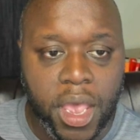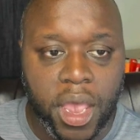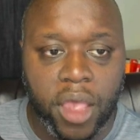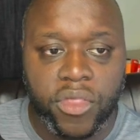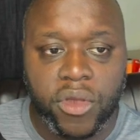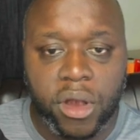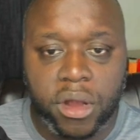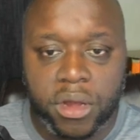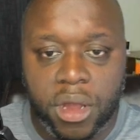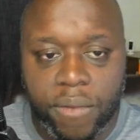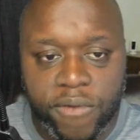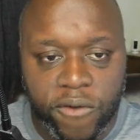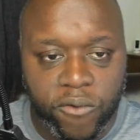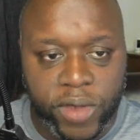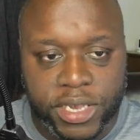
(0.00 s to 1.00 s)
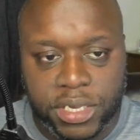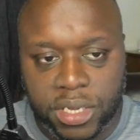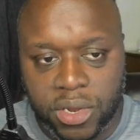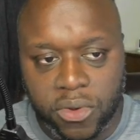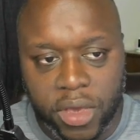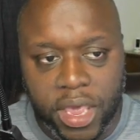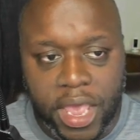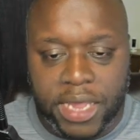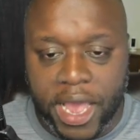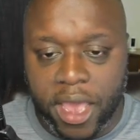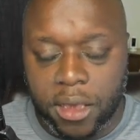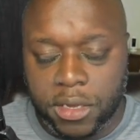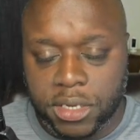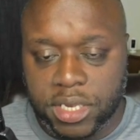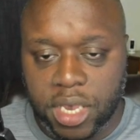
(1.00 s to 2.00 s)
And there are a number of ways to do it.
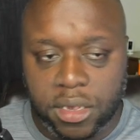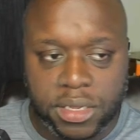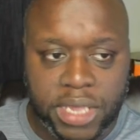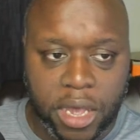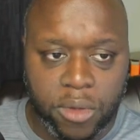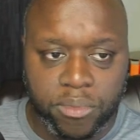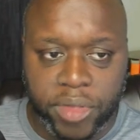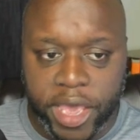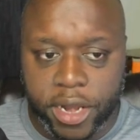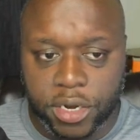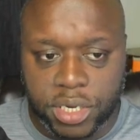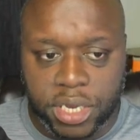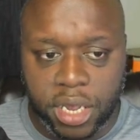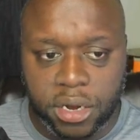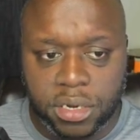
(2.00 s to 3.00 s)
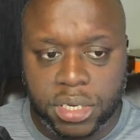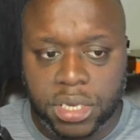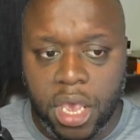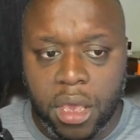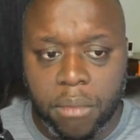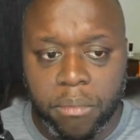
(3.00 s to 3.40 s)
I singled out planner stickers,